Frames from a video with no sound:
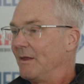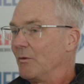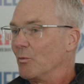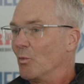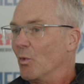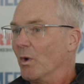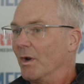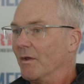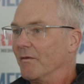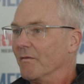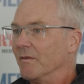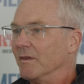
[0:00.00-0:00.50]
think
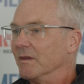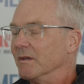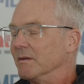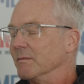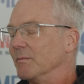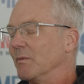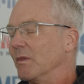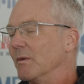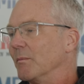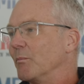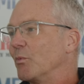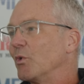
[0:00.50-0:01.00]
one of
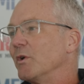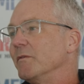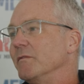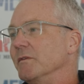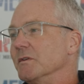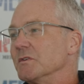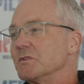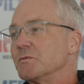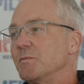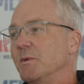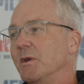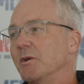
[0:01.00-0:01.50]
the, the
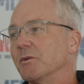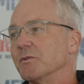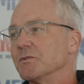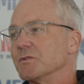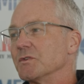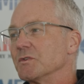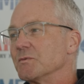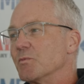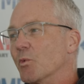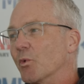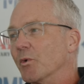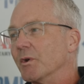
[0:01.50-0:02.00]
previous
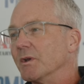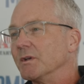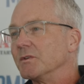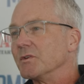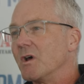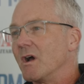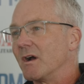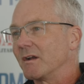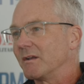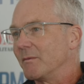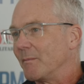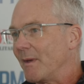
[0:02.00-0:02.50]
speakers this morning
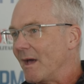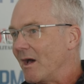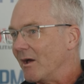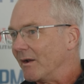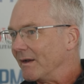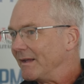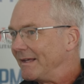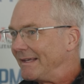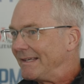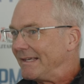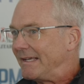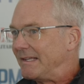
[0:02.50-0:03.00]
talked
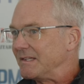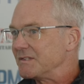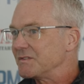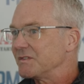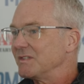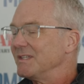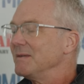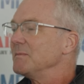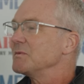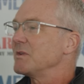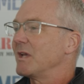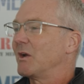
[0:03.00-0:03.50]
about it
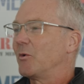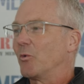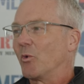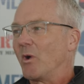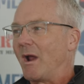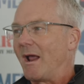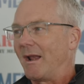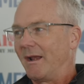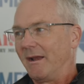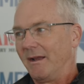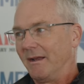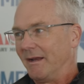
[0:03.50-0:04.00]
seems like
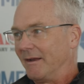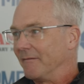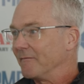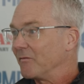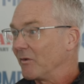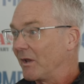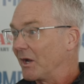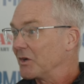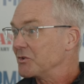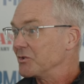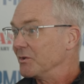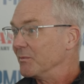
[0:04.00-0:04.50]
we're at an
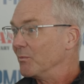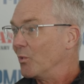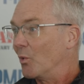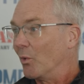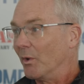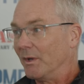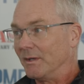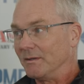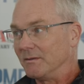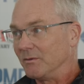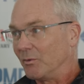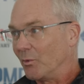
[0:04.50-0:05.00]
inflection
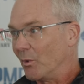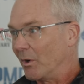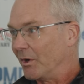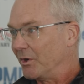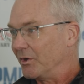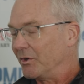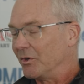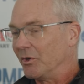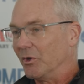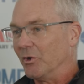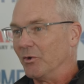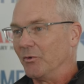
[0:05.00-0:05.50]
point where
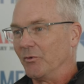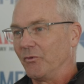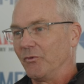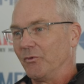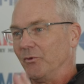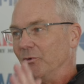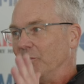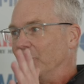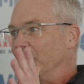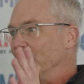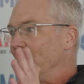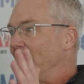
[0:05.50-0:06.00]
you go
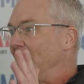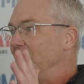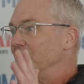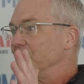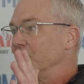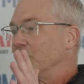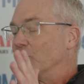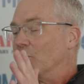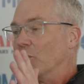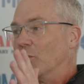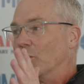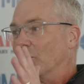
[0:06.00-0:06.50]
through
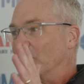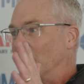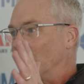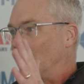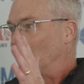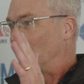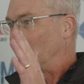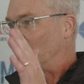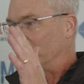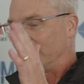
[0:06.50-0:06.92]
major war,